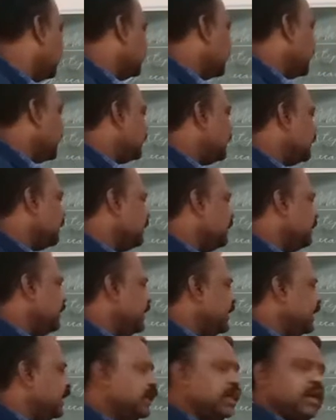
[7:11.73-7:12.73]
That
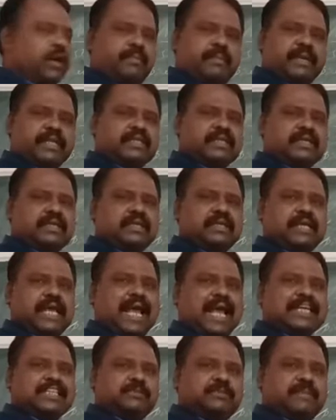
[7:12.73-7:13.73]
income method,
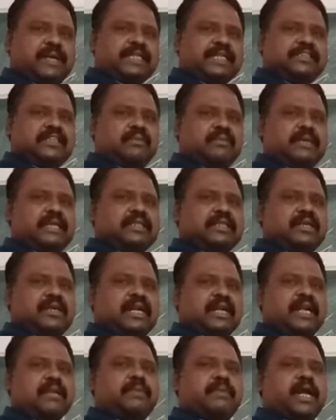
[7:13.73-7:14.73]
expenditure method
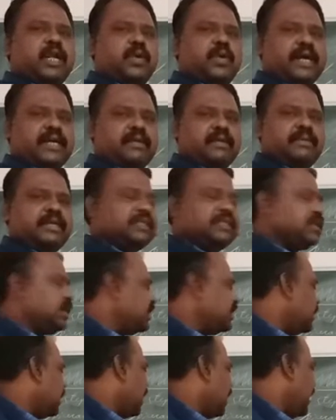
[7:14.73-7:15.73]
and value added method.
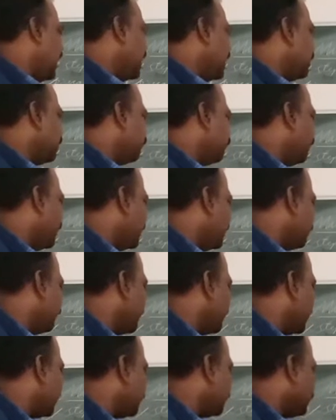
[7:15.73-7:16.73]
And when
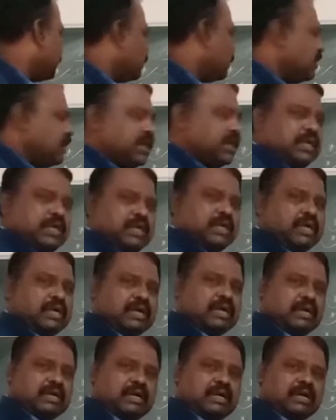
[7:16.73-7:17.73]
we are
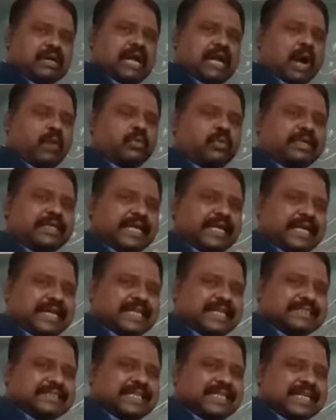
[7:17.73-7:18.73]
counting
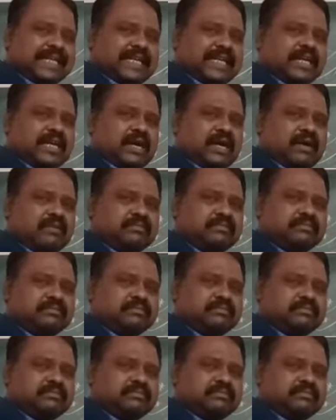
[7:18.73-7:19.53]
national income